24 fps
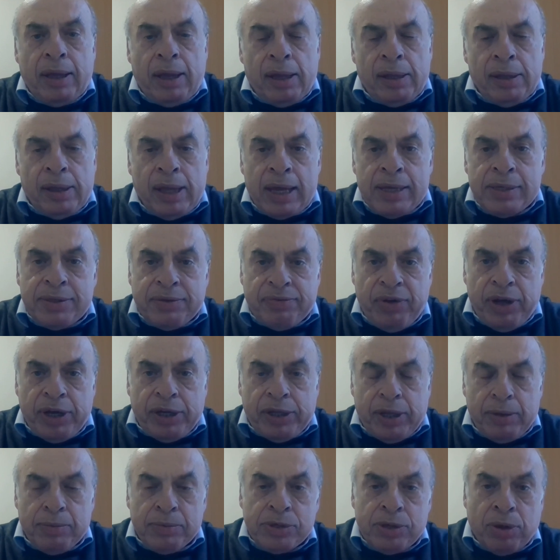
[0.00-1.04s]
less
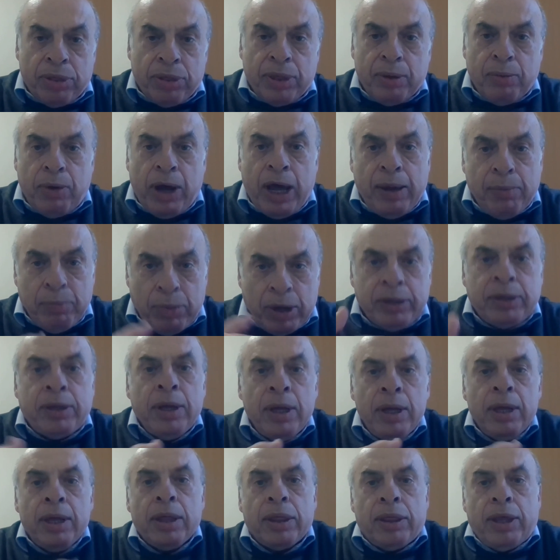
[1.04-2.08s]
victims on the way, but
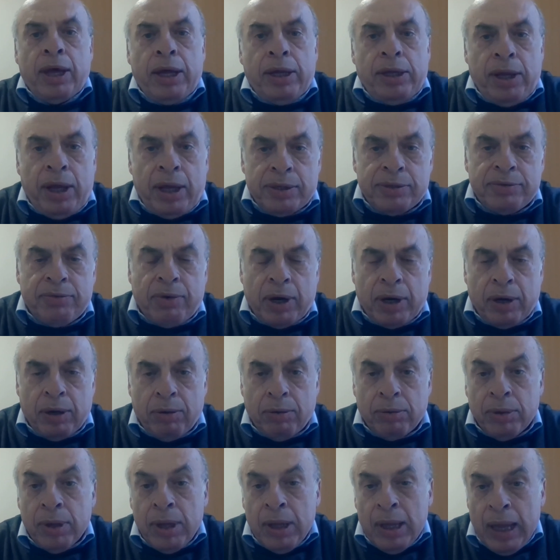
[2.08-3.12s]
the idea is very
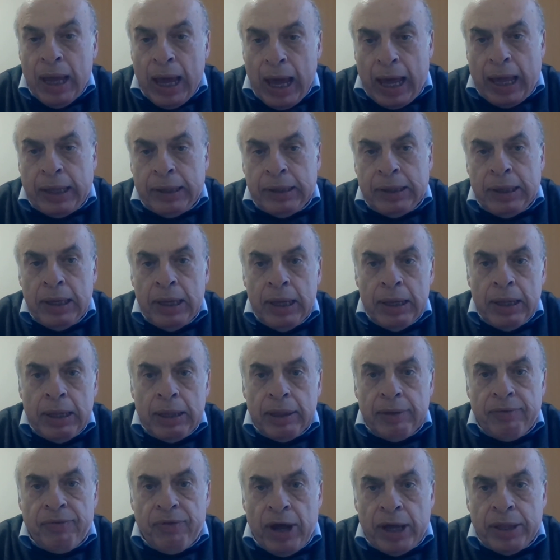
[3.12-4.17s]
good. And
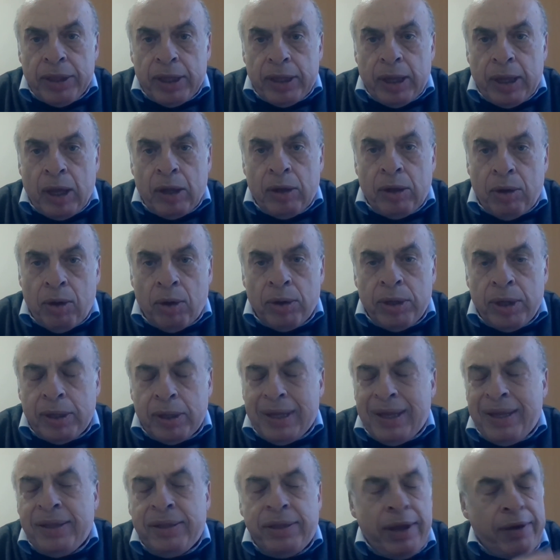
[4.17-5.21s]
the fact that they heard
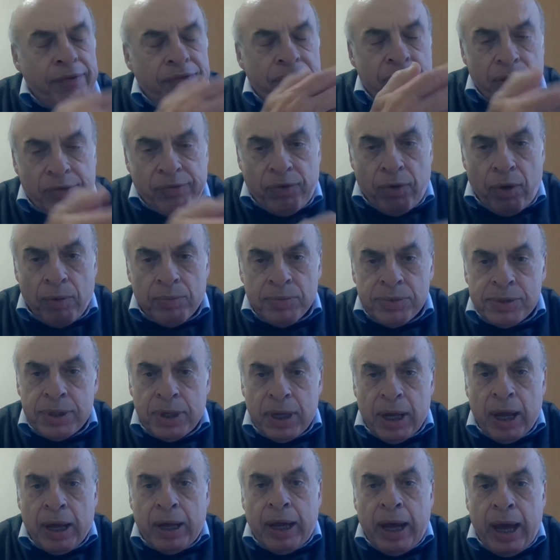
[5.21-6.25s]
it in different forms,
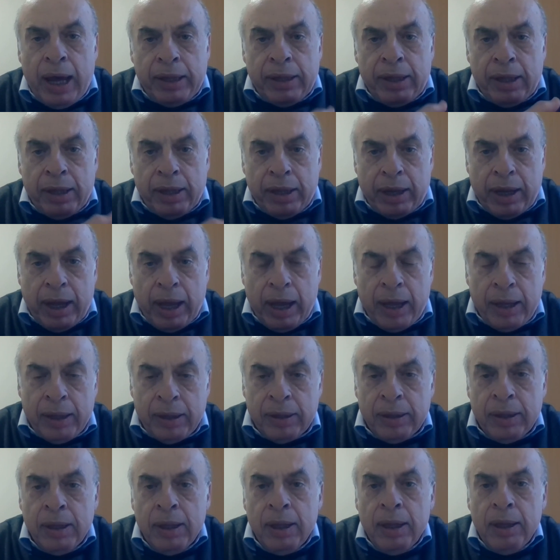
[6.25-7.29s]
again and
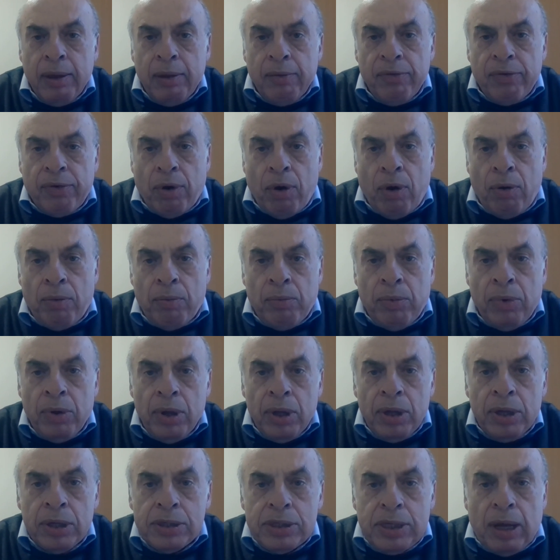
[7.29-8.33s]
again, from
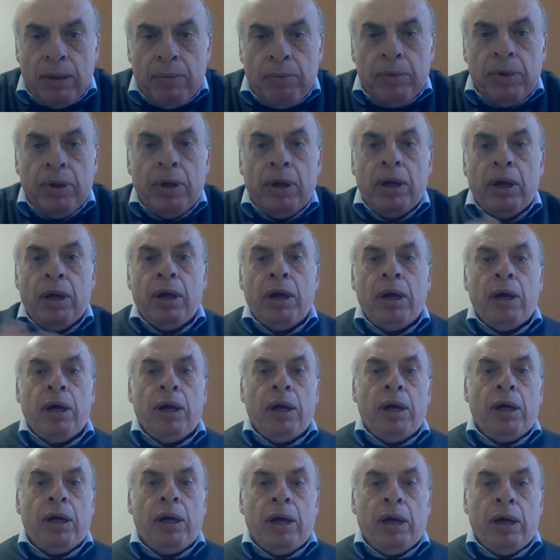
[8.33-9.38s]
some
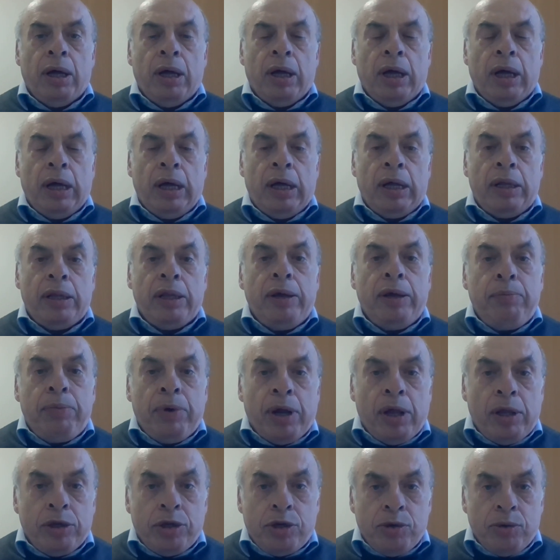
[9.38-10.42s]

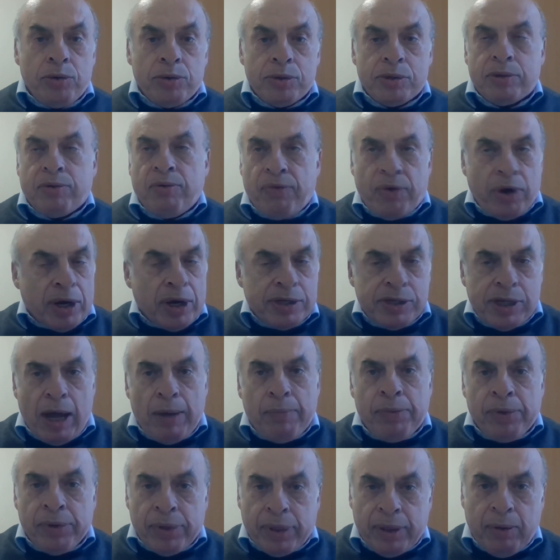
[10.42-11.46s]
liberal Jews. For
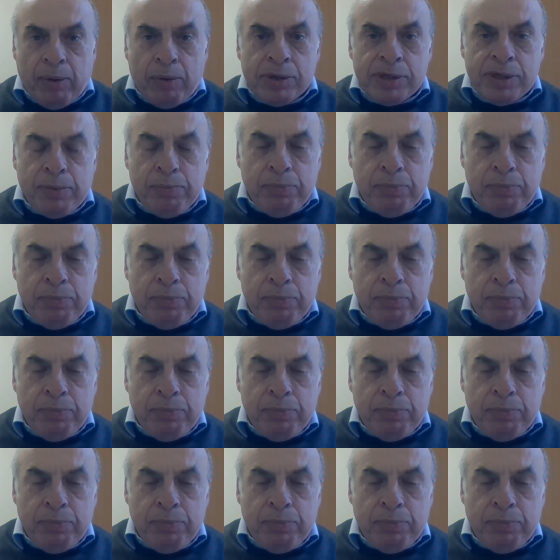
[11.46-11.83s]
example, there was a